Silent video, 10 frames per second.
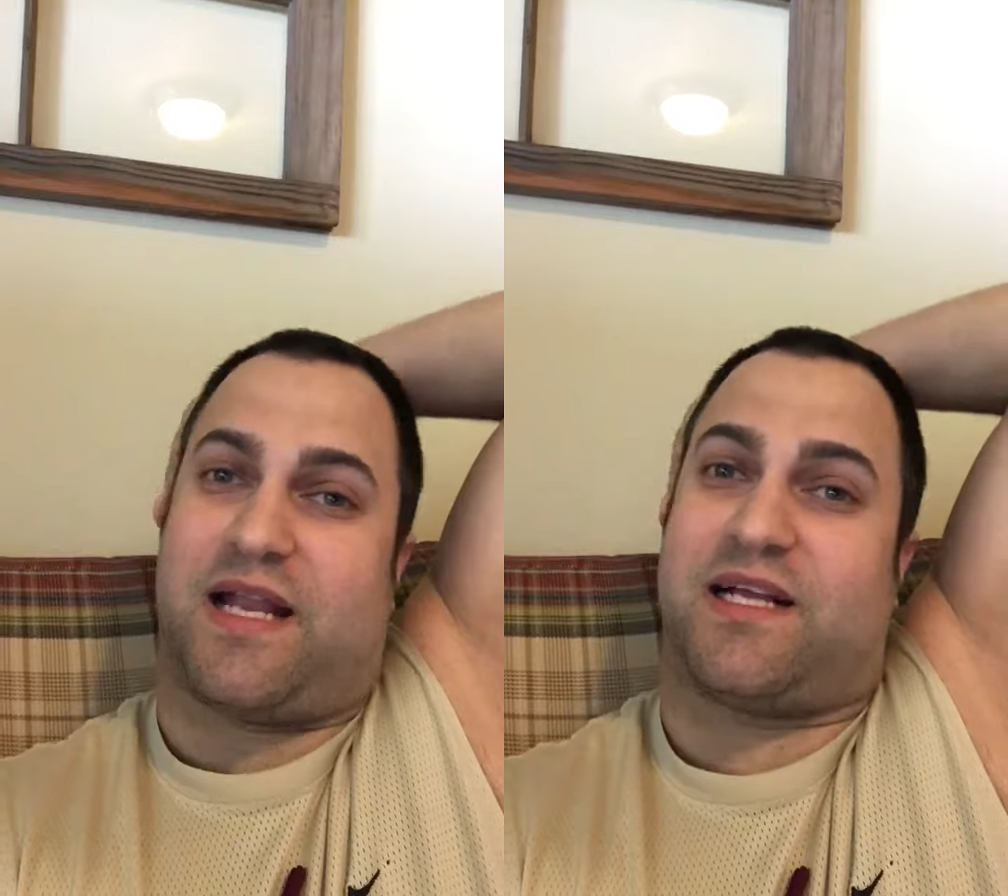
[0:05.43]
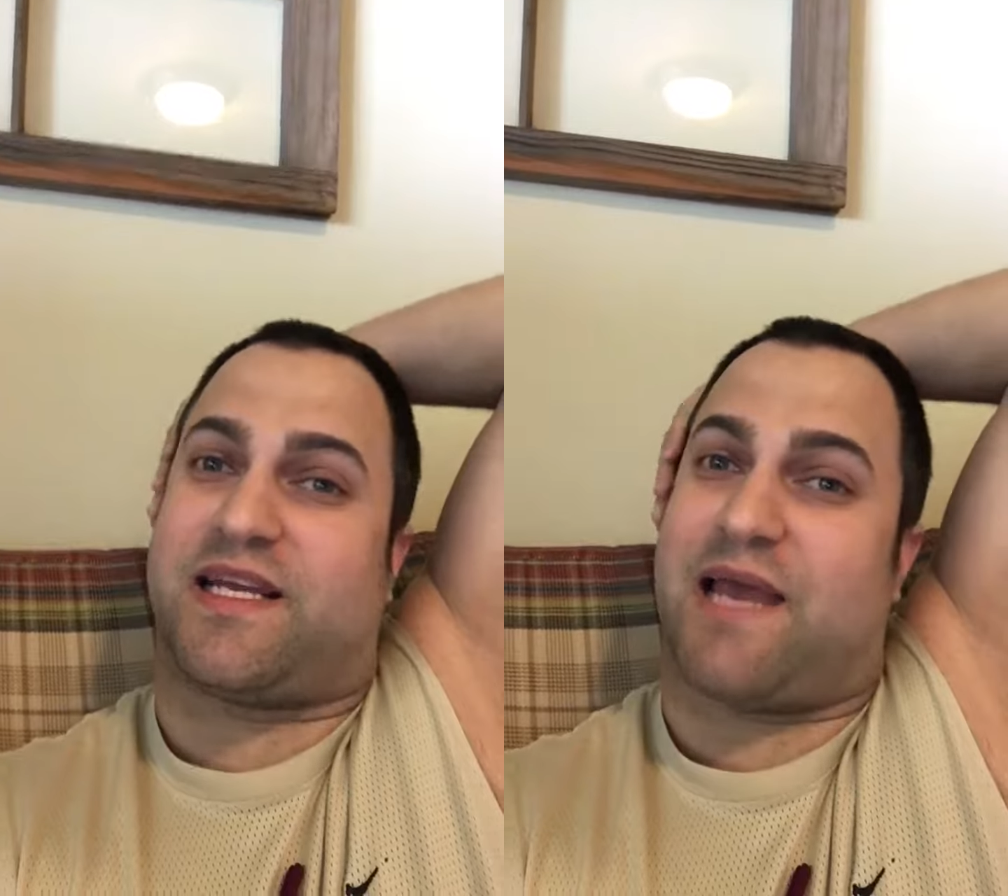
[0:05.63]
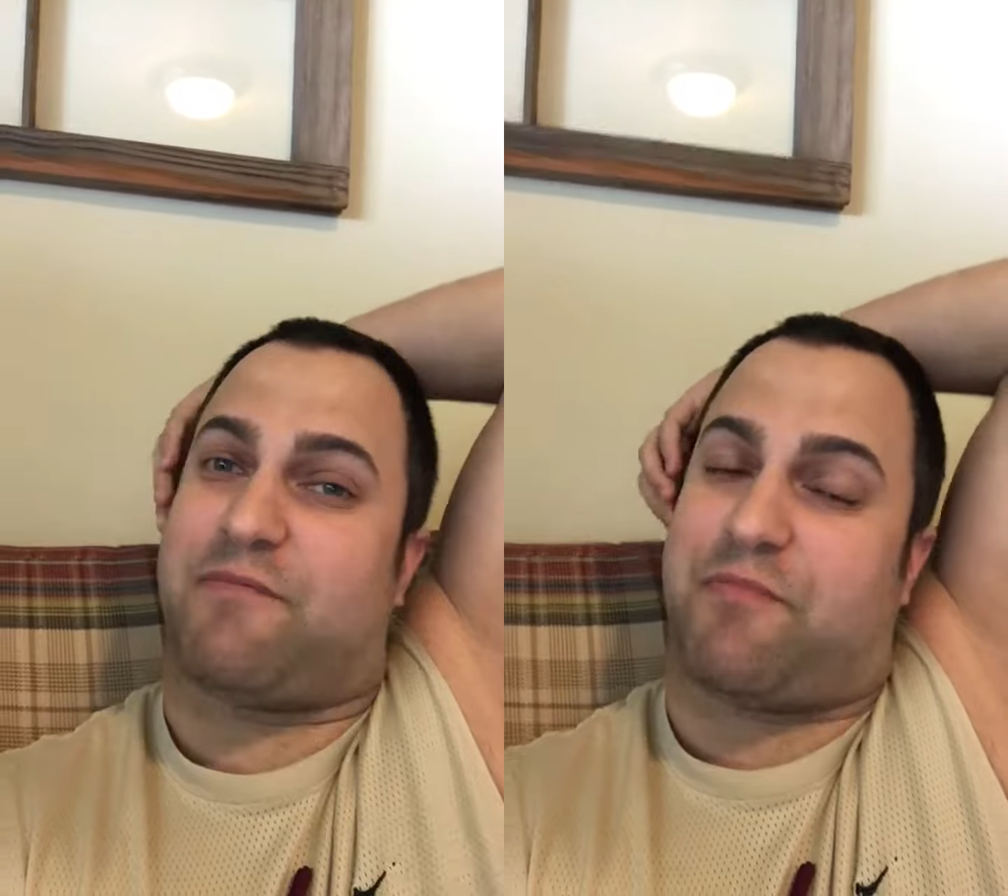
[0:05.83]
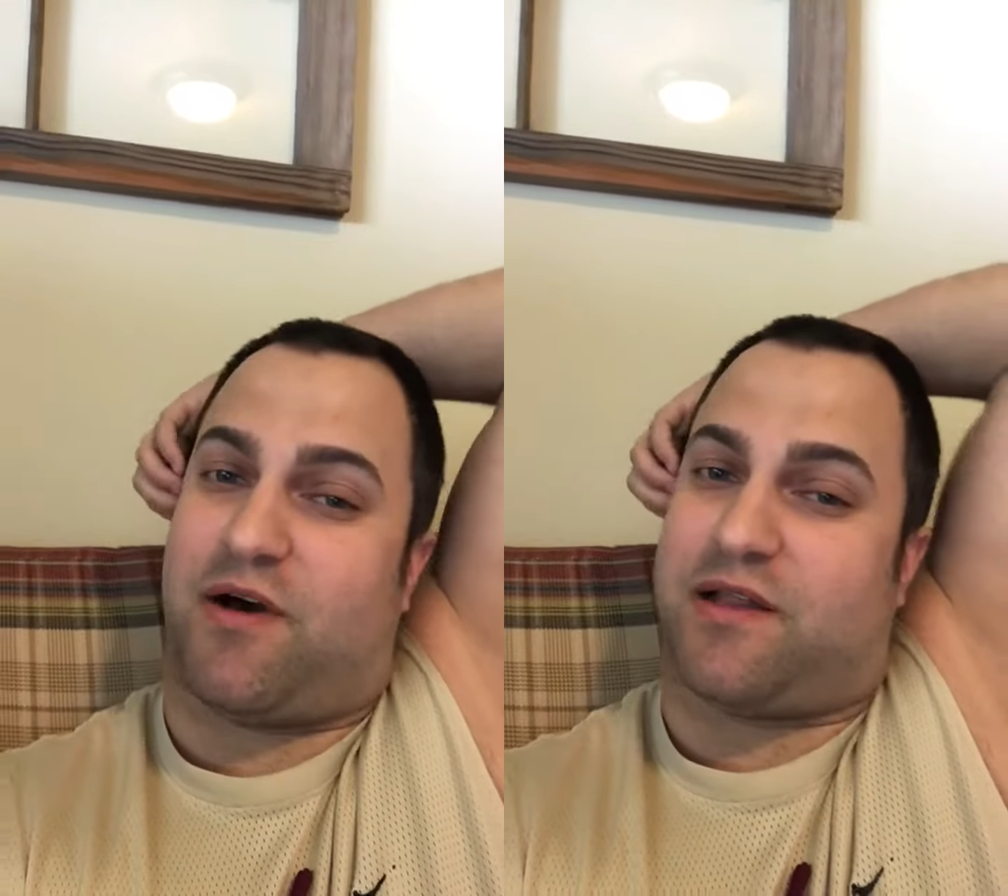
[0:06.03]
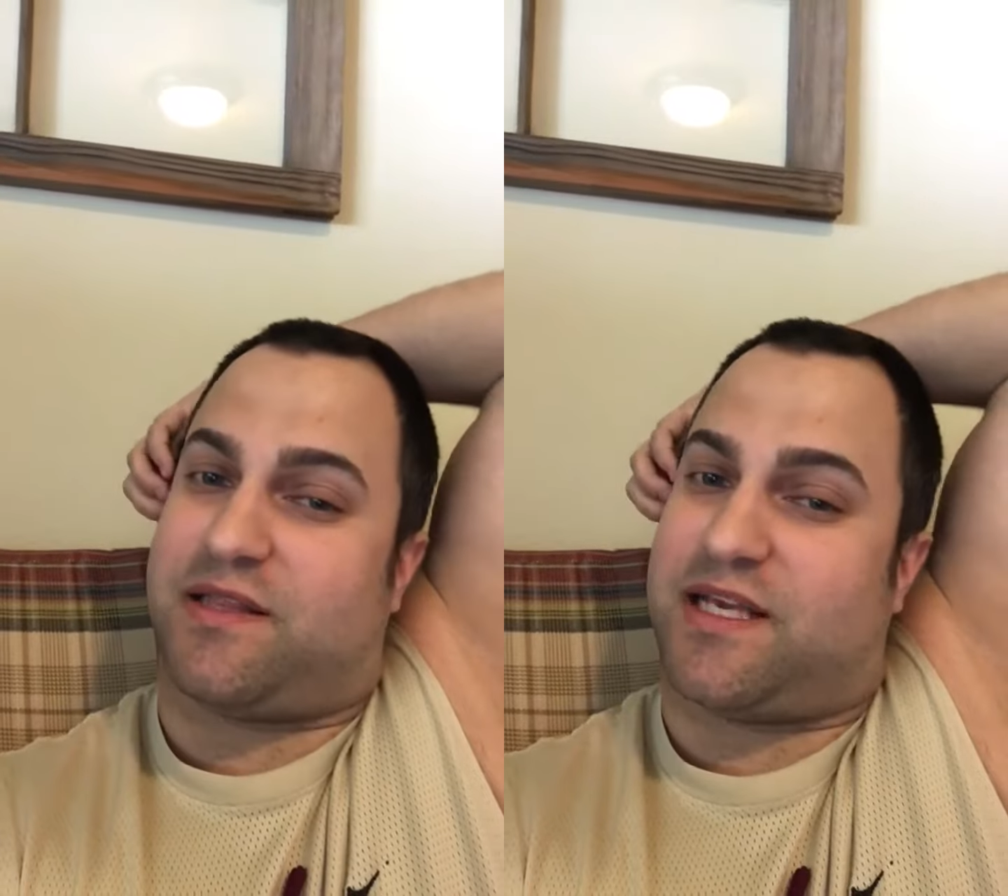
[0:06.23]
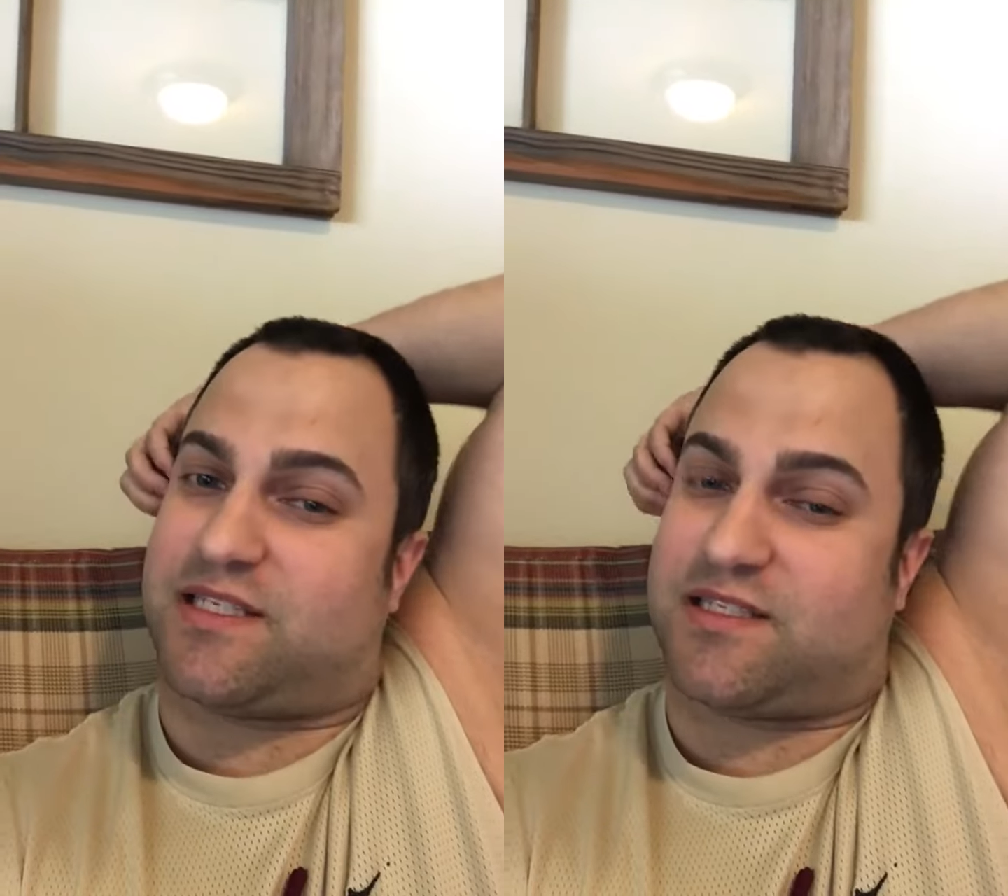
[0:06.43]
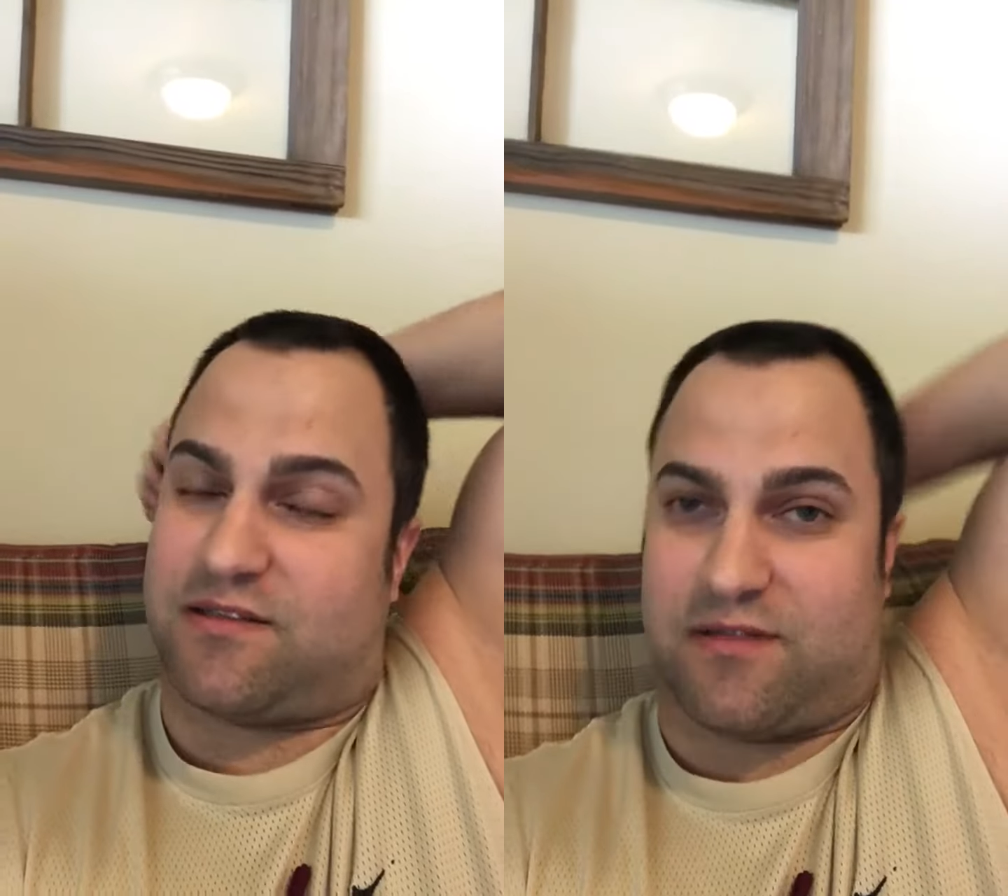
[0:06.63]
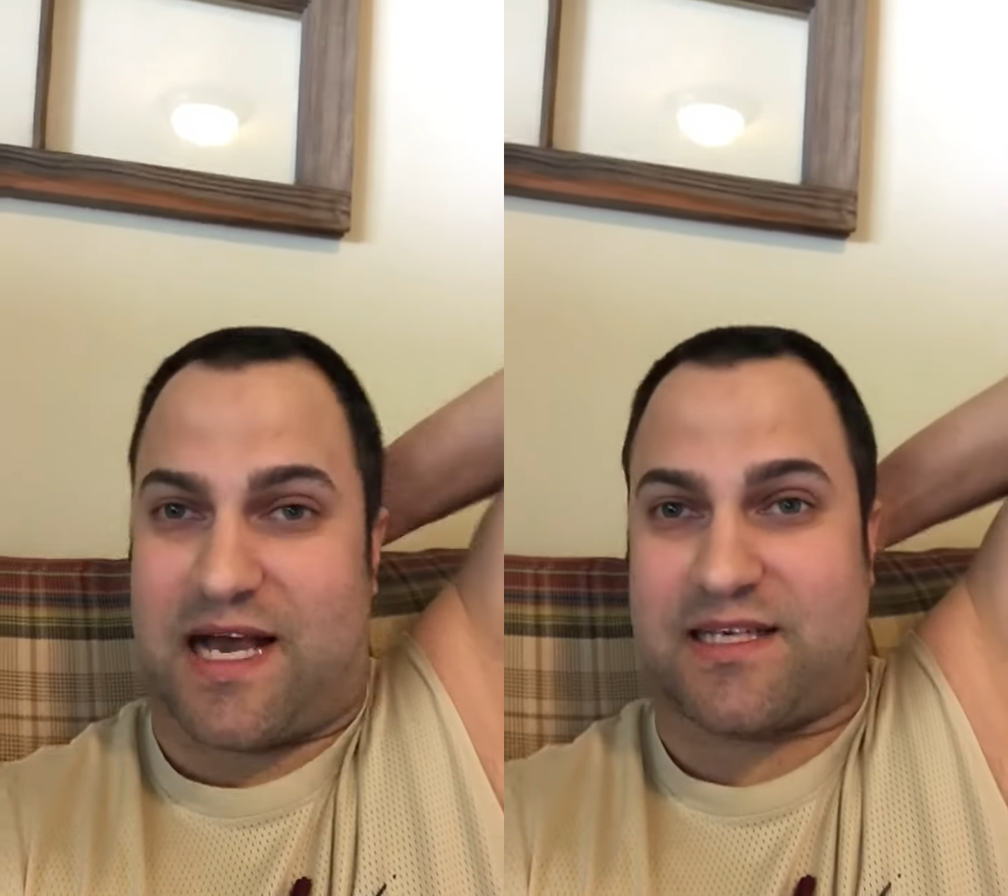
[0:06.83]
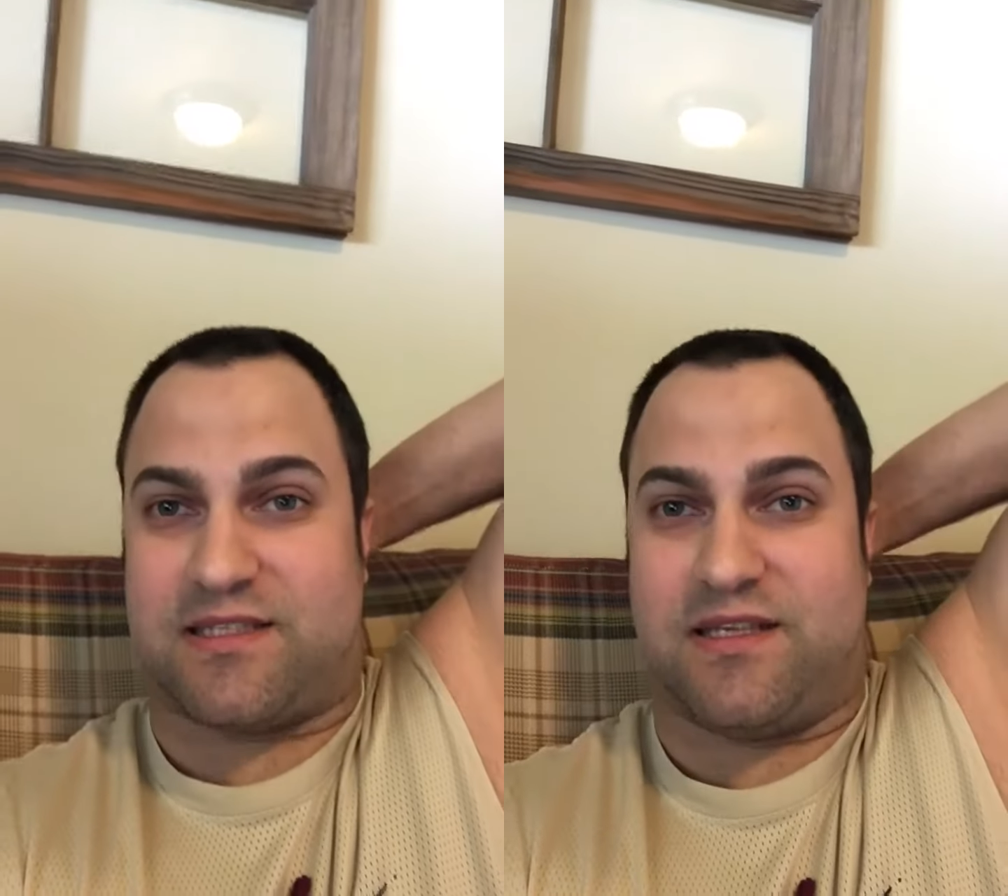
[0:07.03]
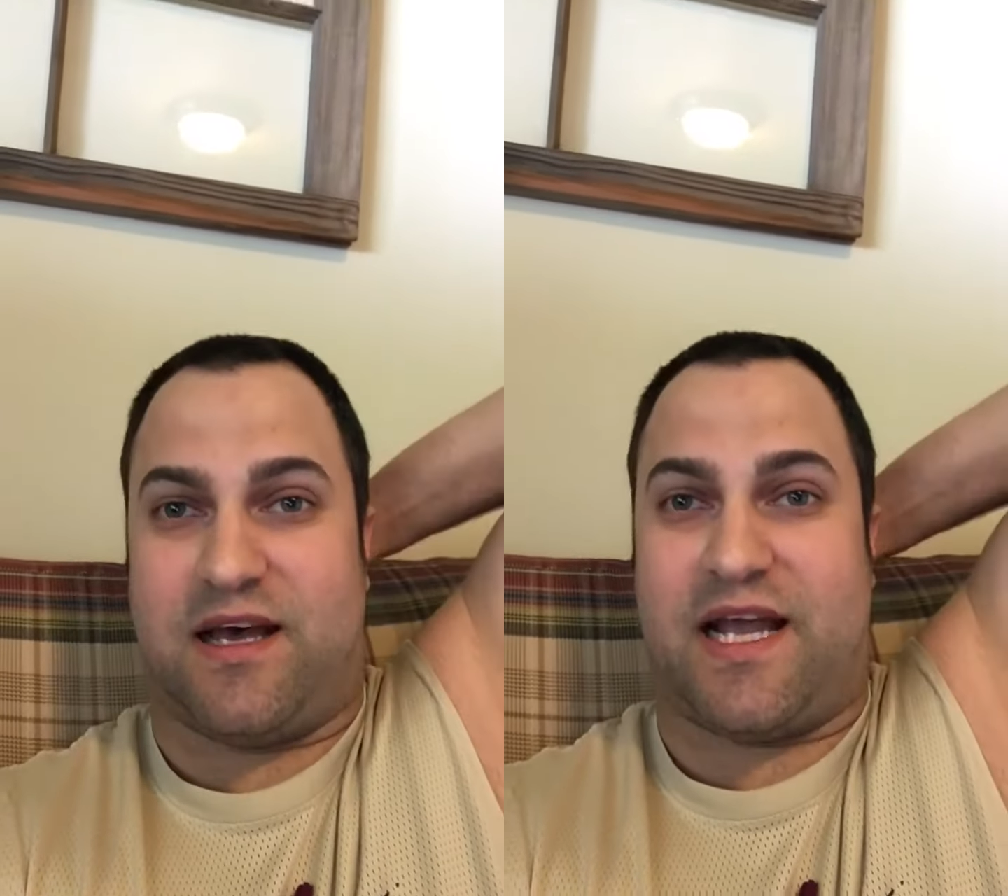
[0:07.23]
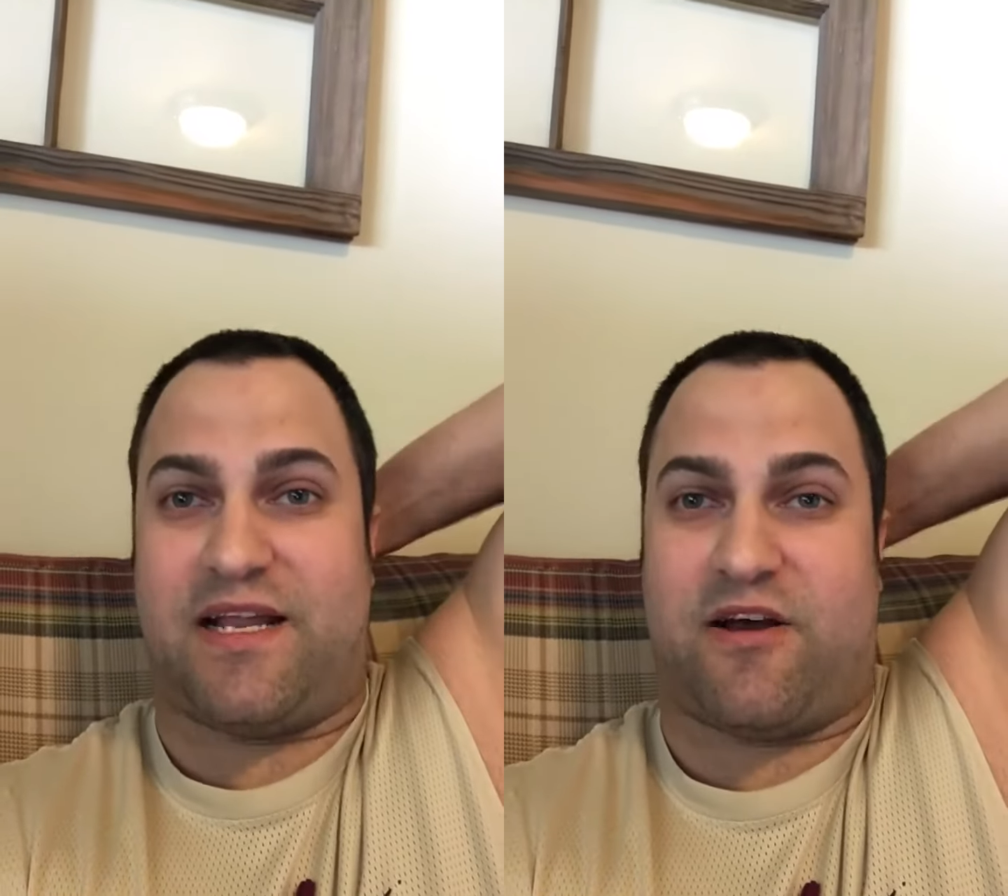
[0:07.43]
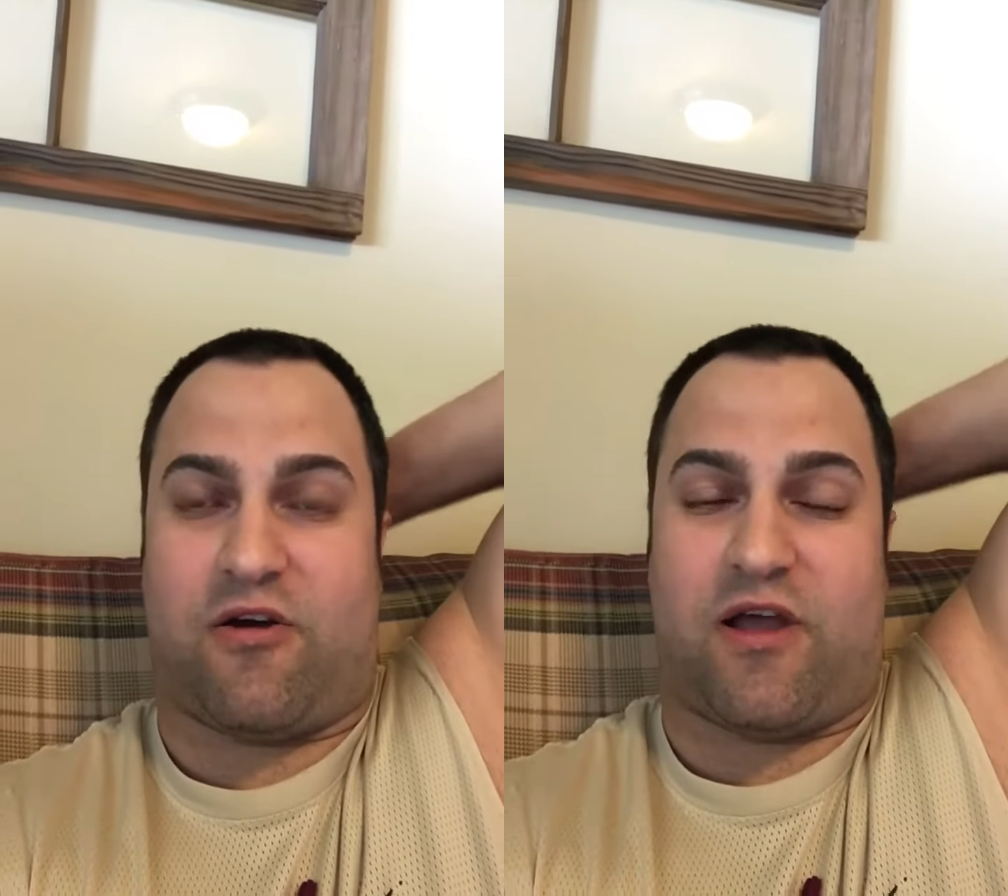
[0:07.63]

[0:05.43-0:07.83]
I came upon this last night,